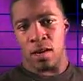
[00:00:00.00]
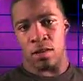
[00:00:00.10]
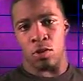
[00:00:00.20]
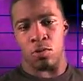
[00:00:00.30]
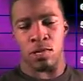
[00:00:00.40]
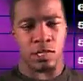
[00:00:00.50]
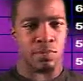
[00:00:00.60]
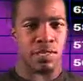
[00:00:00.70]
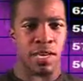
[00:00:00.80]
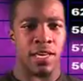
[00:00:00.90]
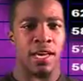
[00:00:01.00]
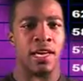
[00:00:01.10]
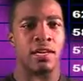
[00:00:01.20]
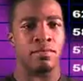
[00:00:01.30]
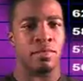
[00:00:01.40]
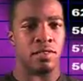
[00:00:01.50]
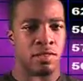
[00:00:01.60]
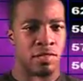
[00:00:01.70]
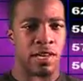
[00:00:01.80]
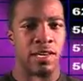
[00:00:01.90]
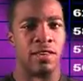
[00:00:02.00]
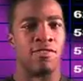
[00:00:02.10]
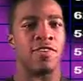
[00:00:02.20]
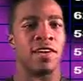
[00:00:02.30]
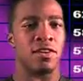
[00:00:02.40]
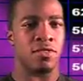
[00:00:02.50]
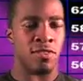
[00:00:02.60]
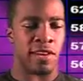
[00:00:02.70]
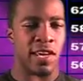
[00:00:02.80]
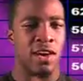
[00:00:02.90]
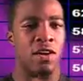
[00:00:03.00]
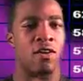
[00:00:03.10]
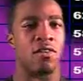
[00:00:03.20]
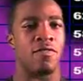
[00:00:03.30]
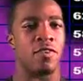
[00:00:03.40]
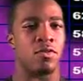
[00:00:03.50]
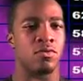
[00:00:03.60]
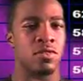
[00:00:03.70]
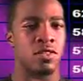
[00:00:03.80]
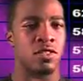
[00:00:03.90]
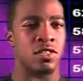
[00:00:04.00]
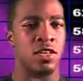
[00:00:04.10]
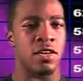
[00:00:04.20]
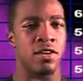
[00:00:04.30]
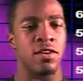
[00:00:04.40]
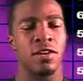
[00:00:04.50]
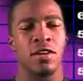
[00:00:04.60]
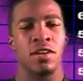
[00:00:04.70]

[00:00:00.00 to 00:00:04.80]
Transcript: No Christmas Day games. Looks like NFL, you're going to get all the views this year.